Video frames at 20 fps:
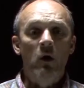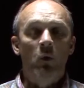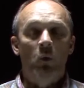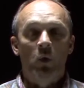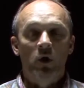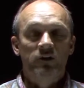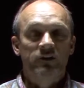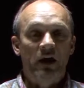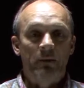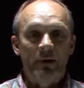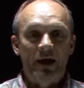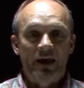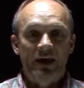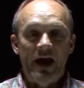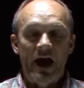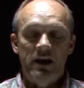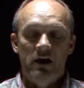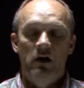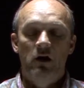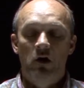One time I
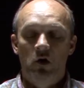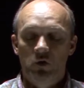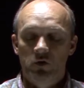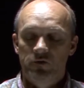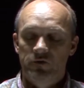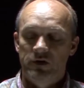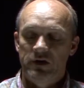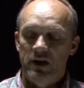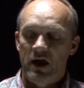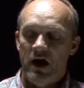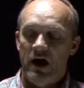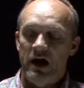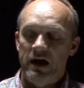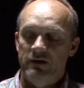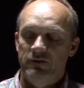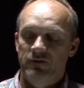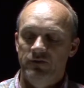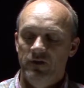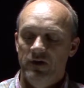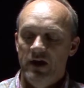got a hold of the
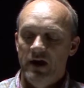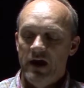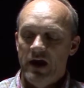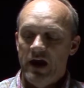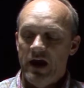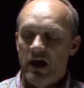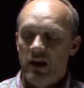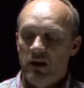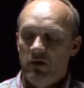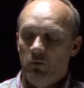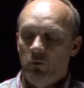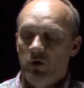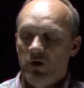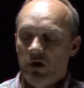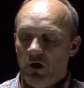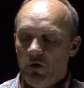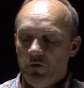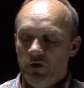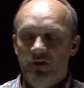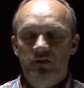knife and
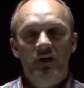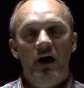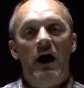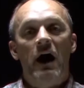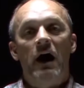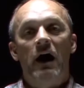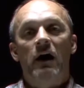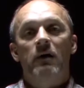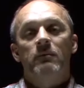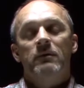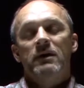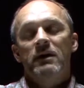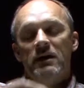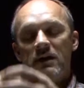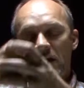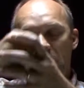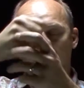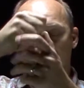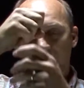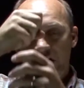on the top,
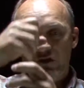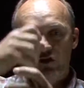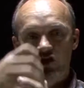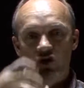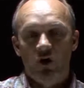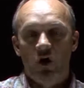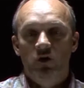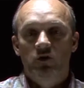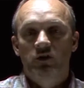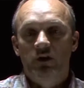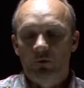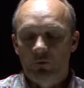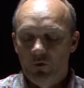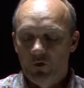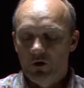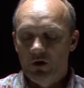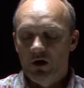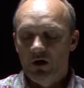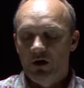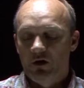and he jerked it
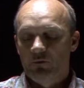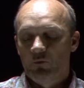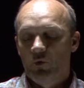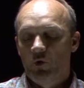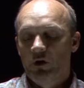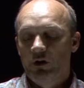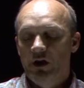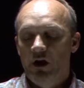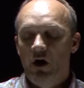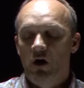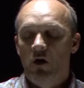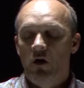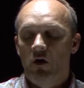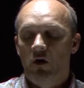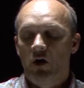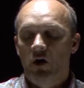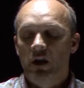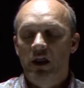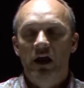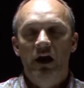really
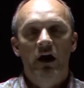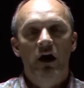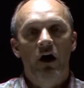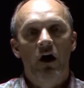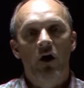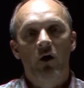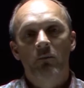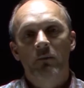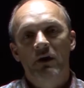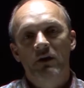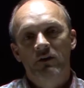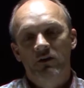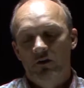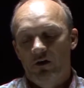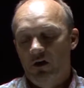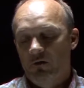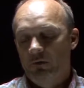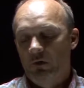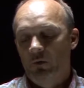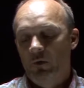hard, and it caught my
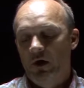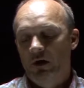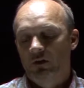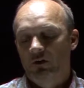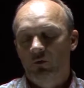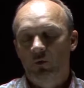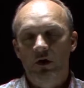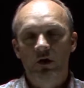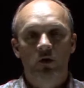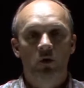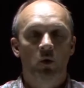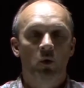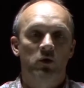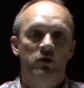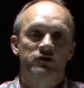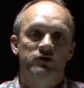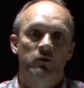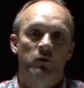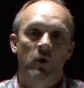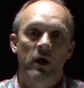thumb and went 3/4
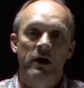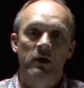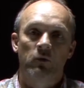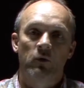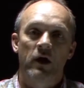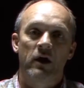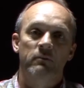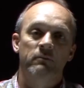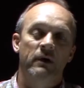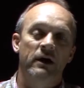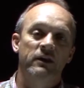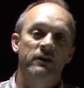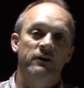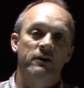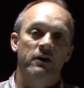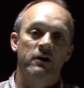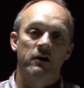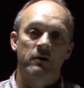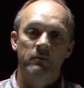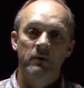of the way around my
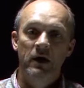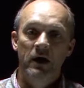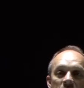thumb.